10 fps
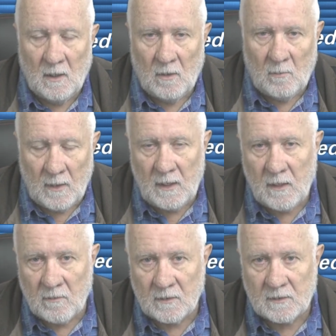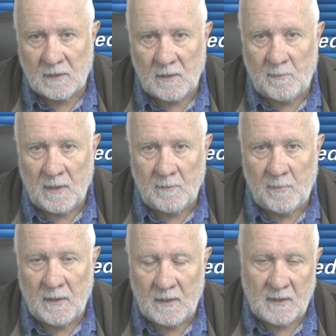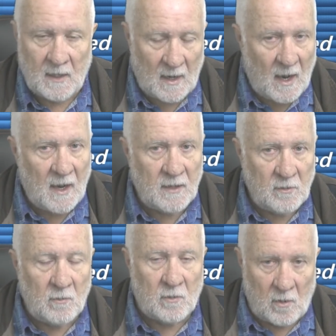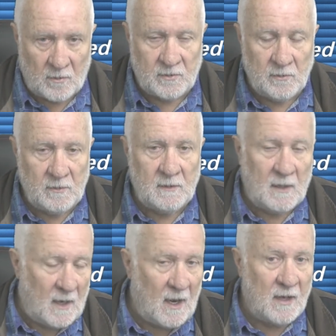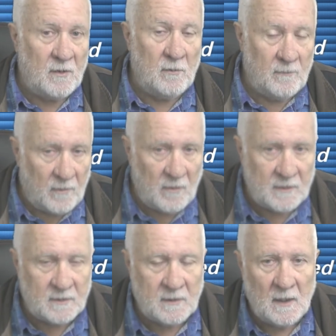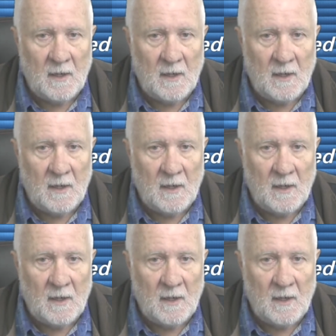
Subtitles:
We here at CPP are your conduit, are your voice,